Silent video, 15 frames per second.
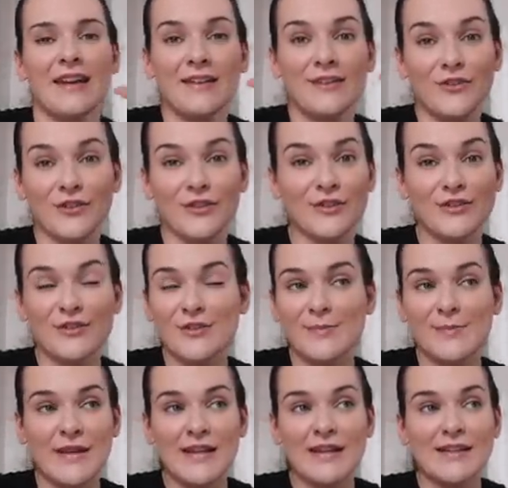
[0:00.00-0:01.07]
it just
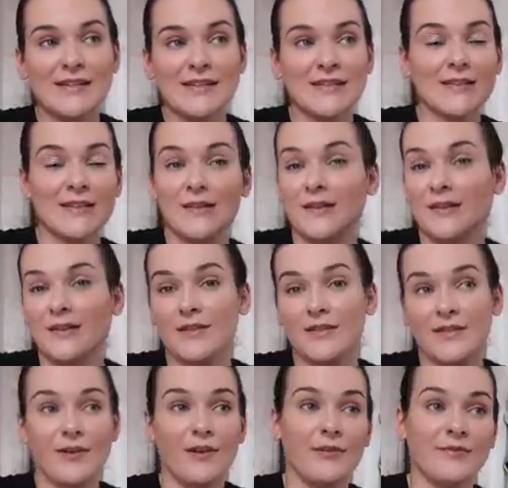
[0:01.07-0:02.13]
speaks
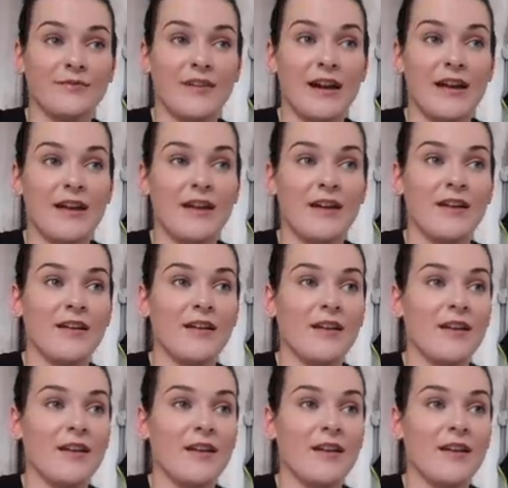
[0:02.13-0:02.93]
Soul and Fire